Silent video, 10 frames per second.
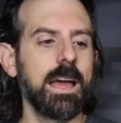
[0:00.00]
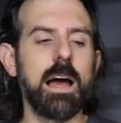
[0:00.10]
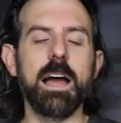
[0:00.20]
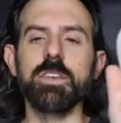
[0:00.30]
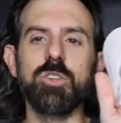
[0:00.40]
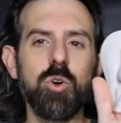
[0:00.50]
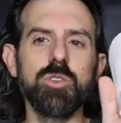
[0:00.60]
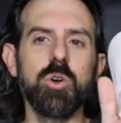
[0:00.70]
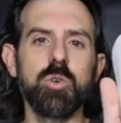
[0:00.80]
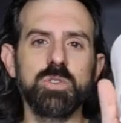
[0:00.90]
I
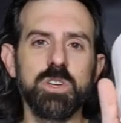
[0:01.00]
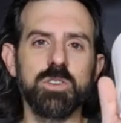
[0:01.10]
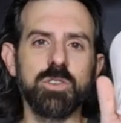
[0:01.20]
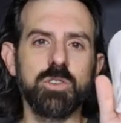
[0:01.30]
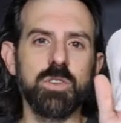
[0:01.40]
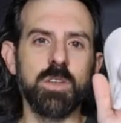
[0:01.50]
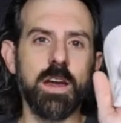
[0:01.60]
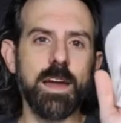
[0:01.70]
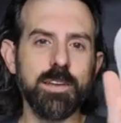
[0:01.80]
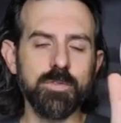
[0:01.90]
don't know if she's an
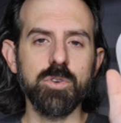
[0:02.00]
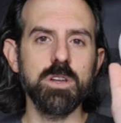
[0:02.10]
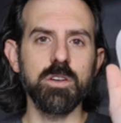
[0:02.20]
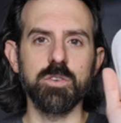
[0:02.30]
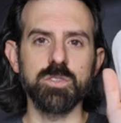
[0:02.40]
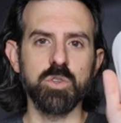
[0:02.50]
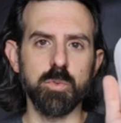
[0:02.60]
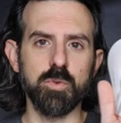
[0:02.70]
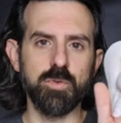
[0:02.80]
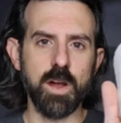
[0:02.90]
ivory or a
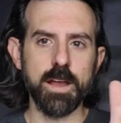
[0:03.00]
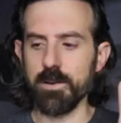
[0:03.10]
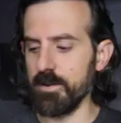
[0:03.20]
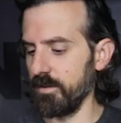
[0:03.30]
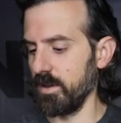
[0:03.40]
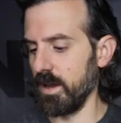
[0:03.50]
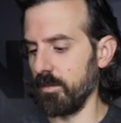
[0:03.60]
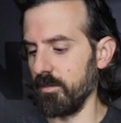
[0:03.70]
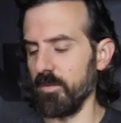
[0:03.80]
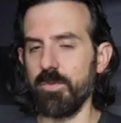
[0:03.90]
super fire.
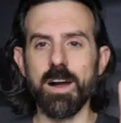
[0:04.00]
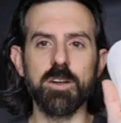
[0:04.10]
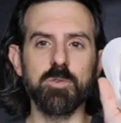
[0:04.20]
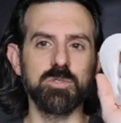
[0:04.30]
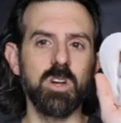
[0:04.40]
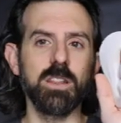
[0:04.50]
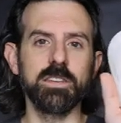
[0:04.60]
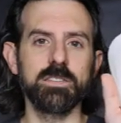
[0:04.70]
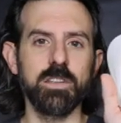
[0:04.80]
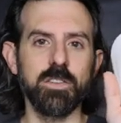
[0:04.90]
Fire was not
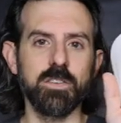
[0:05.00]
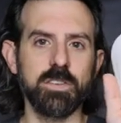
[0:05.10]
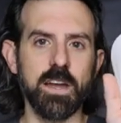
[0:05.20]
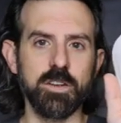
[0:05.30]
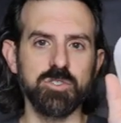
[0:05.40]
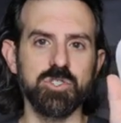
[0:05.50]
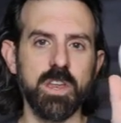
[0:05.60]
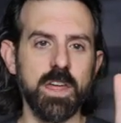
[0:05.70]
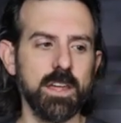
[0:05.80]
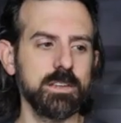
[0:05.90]
listed in the sire's
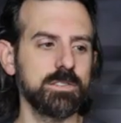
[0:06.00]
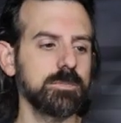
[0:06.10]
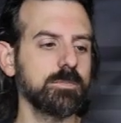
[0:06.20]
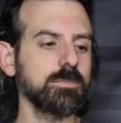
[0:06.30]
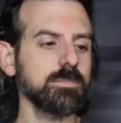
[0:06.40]
genetics.